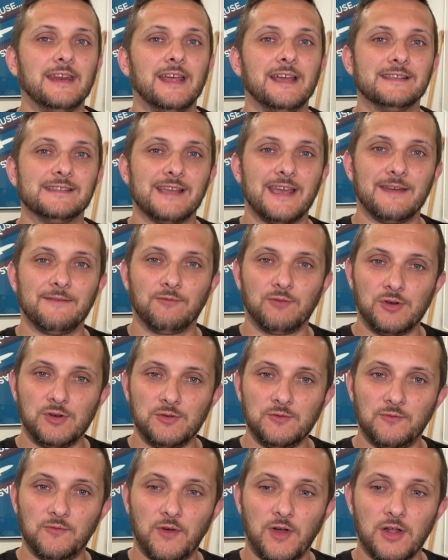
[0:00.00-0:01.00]
as every
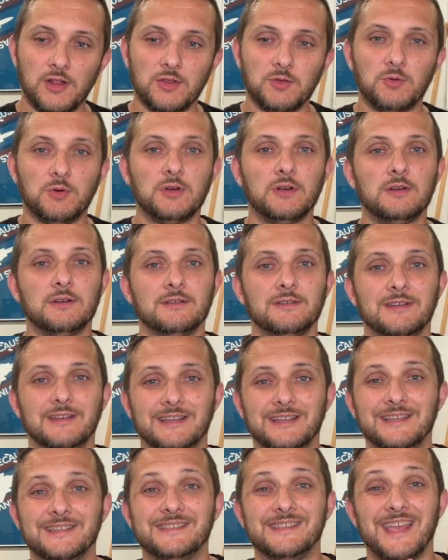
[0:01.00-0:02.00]
new follower
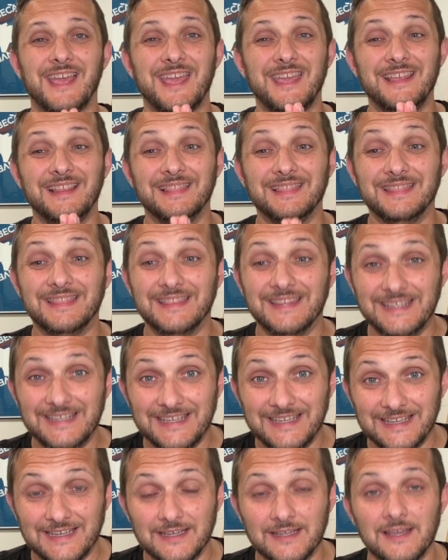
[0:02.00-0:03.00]
is a
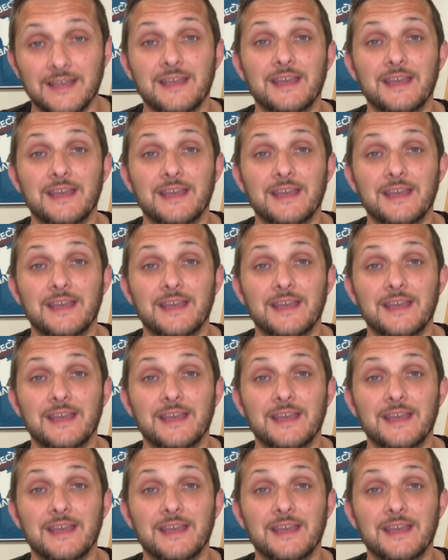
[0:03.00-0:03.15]
lead.